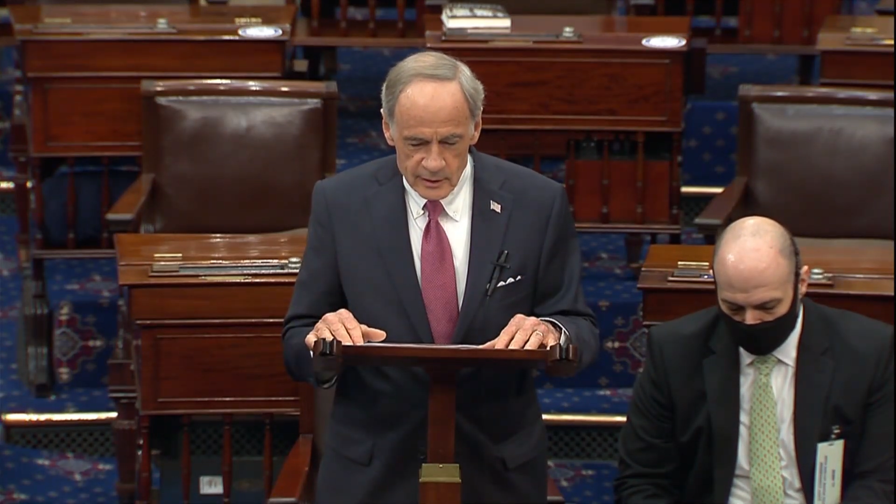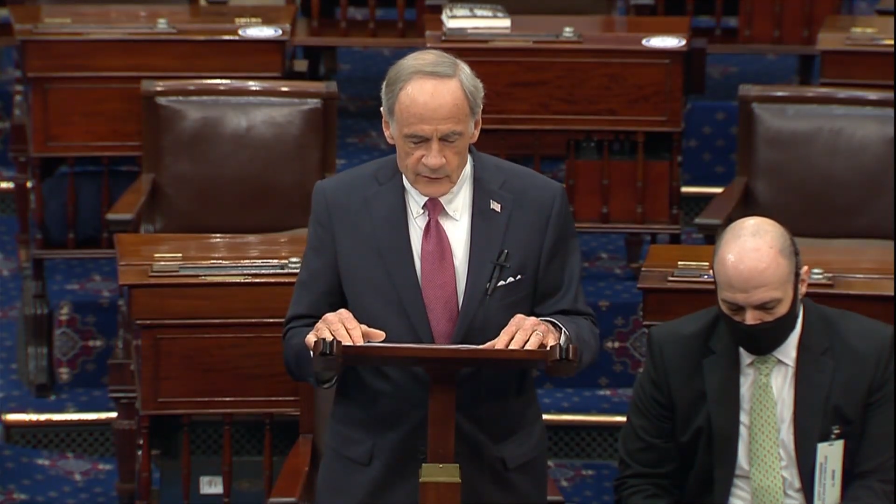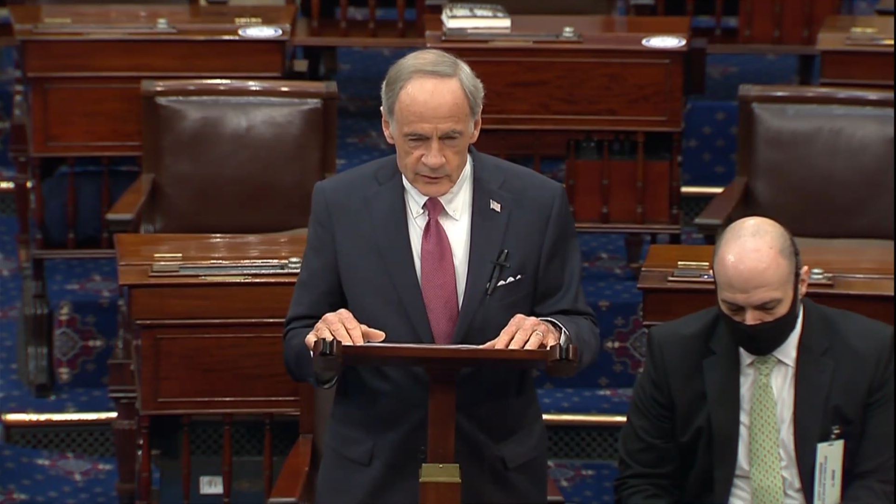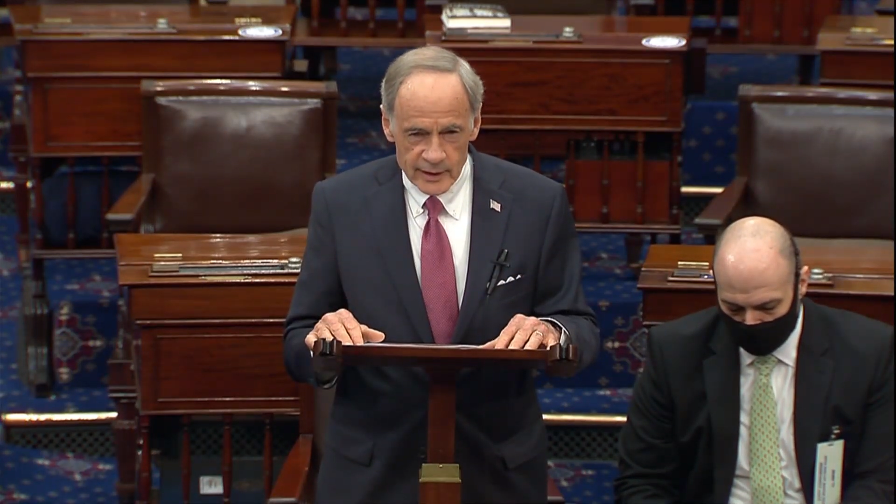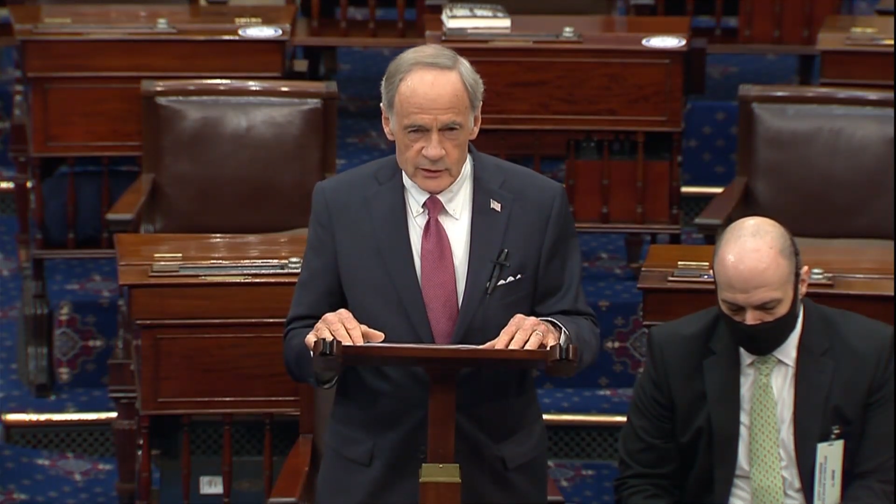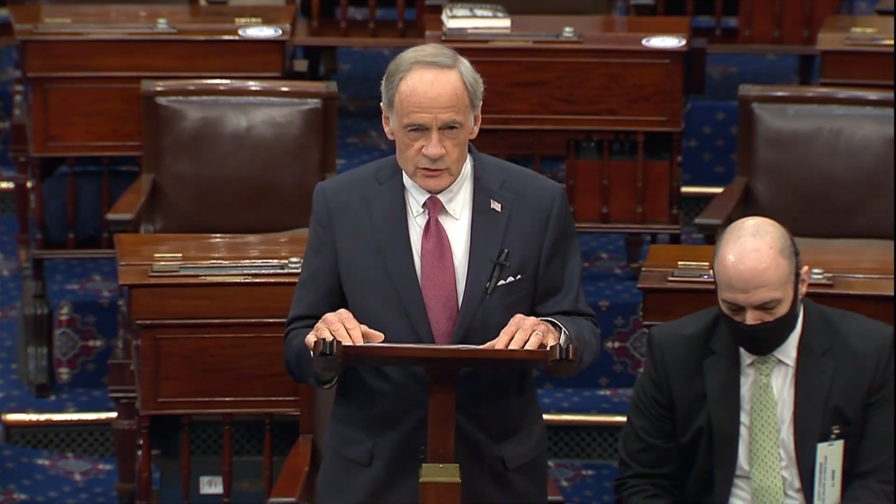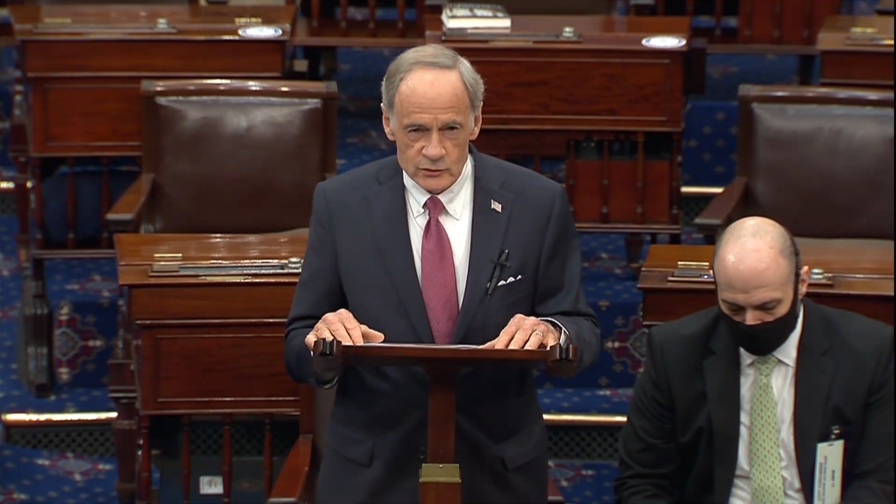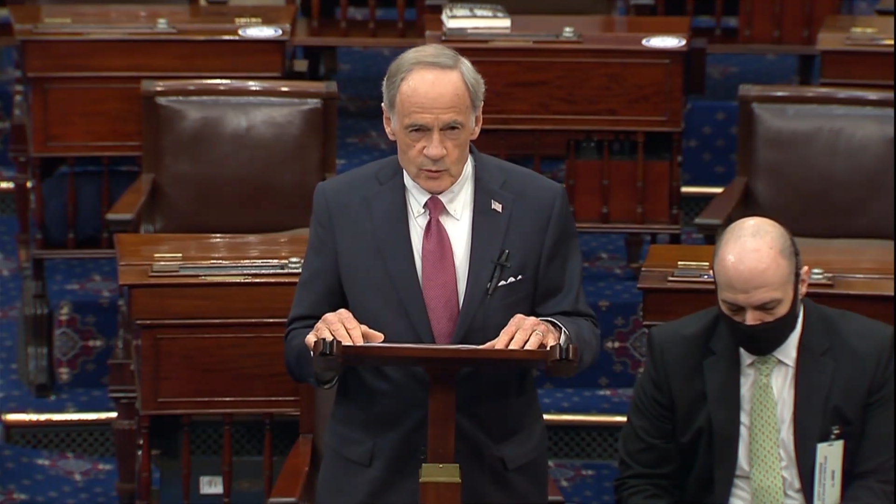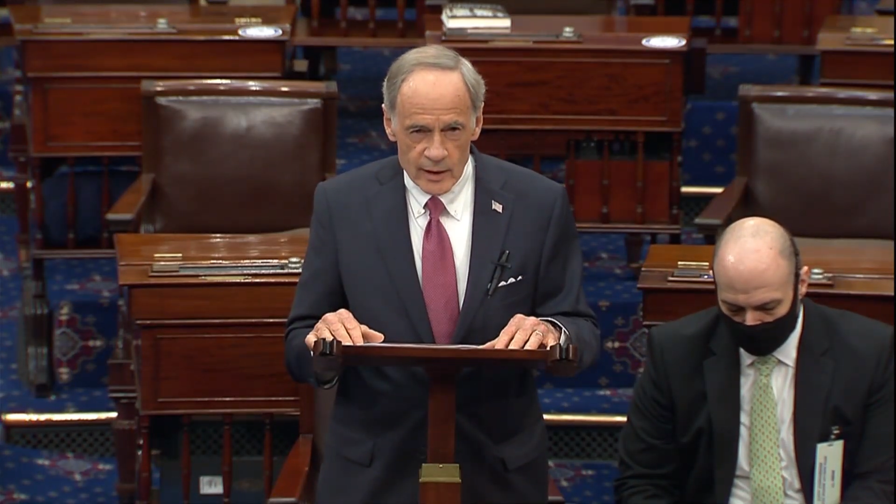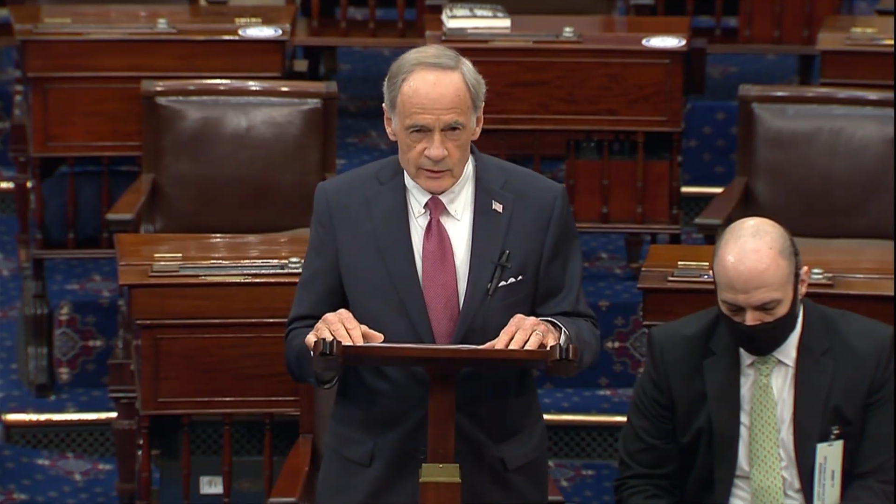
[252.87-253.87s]
of the nation's
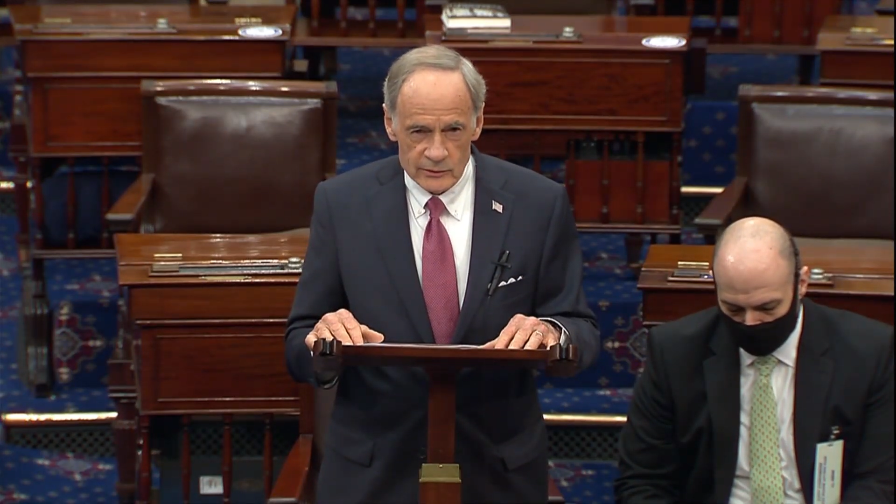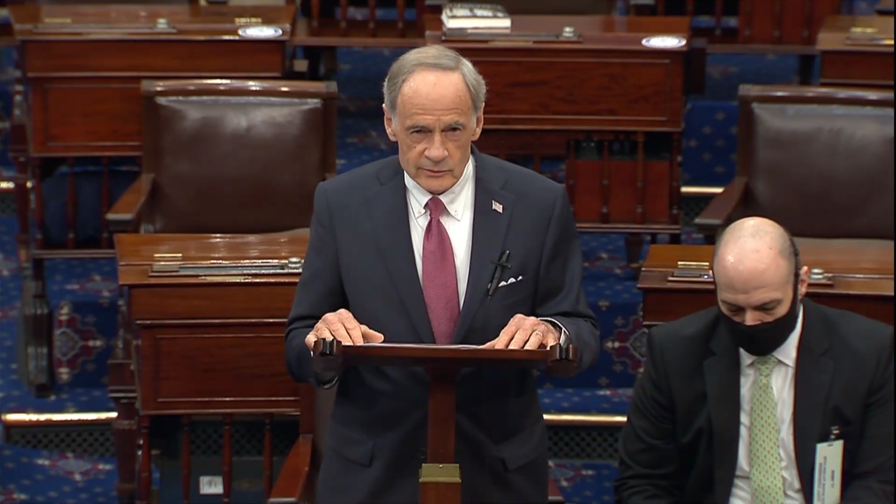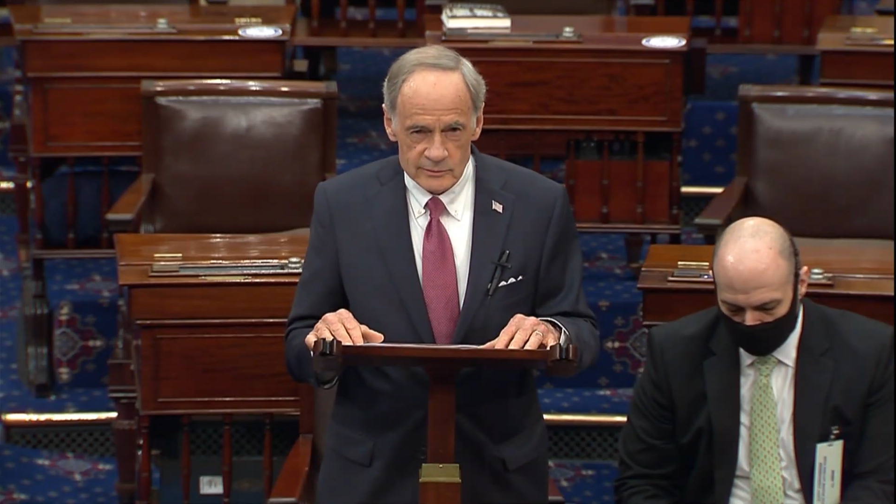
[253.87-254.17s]
waters.